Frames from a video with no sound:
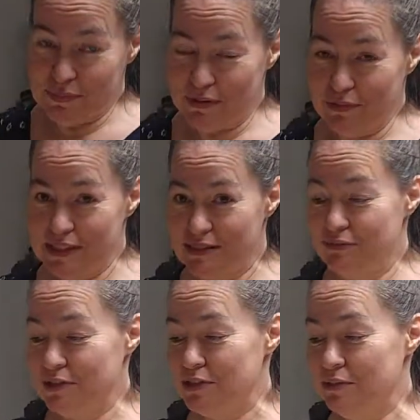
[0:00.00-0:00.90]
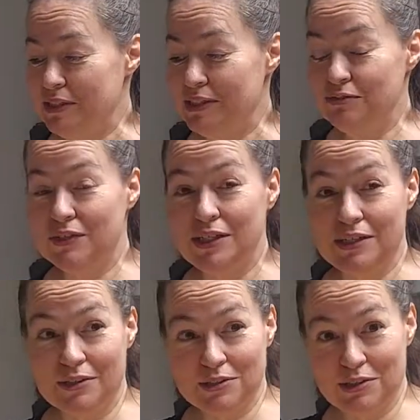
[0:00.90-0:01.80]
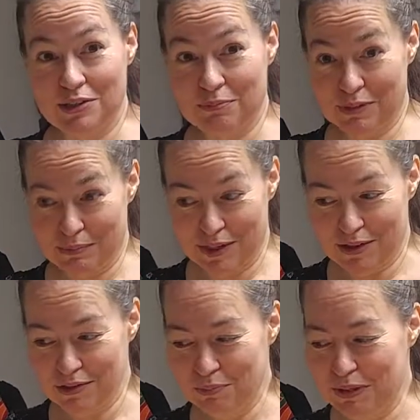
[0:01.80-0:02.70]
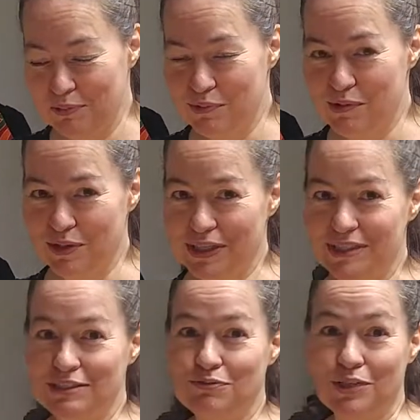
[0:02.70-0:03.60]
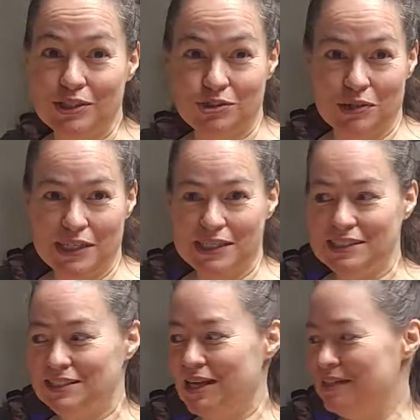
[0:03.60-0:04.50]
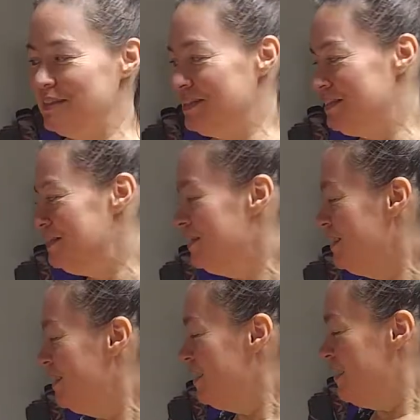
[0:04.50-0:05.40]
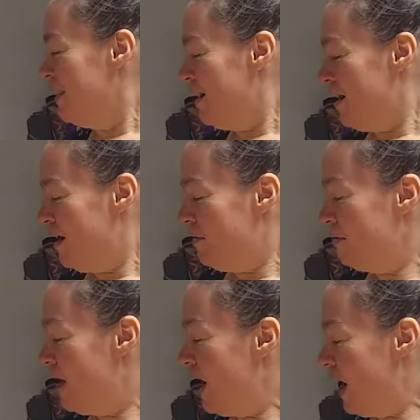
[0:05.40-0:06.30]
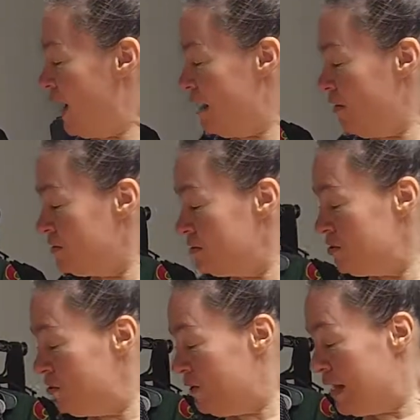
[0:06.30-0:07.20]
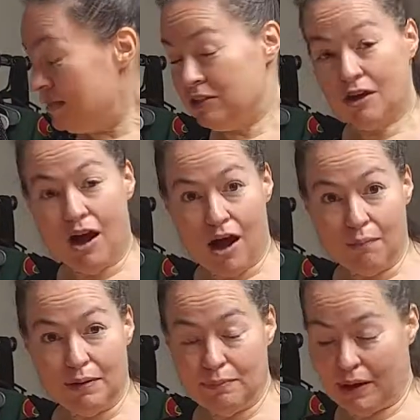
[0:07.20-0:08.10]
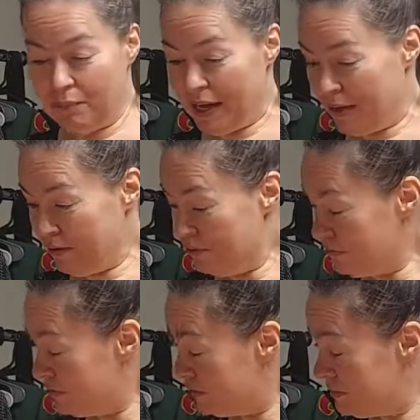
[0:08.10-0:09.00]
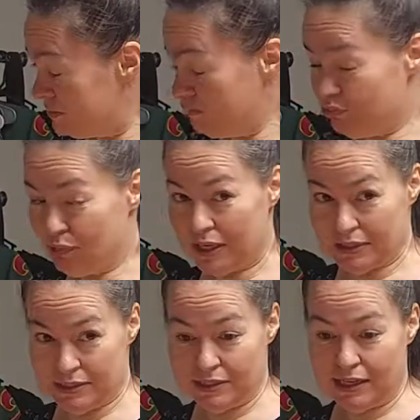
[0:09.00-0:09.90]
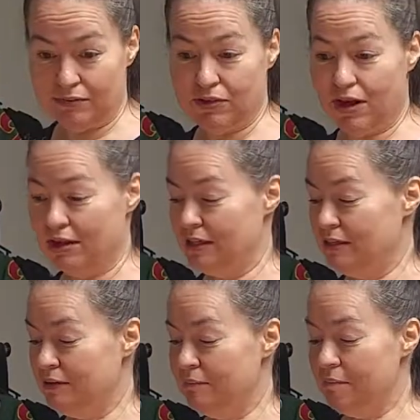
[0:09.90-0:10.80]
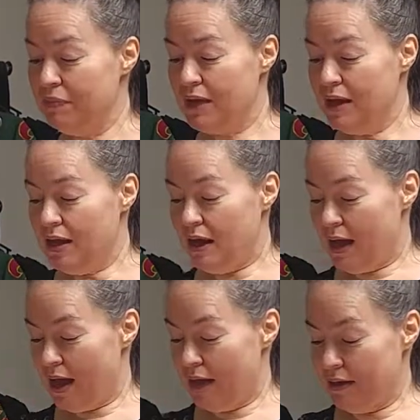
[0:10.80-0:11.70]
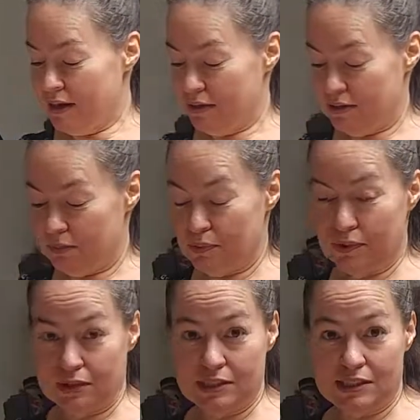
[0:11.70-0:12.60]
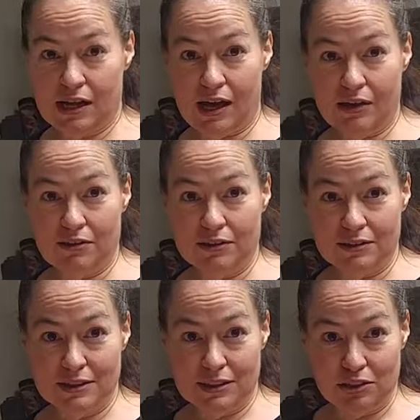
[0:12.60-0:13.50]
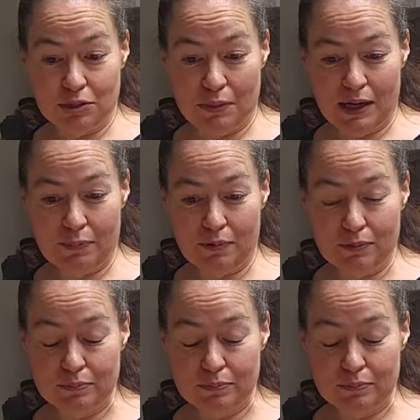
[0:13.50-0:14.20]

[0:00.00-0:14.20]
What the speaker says: reason for doing this video, so that maybe other people won't get as frustrated as I did. I also like to copy my patterns instead of cutting them. I like the Burda style tissue paper.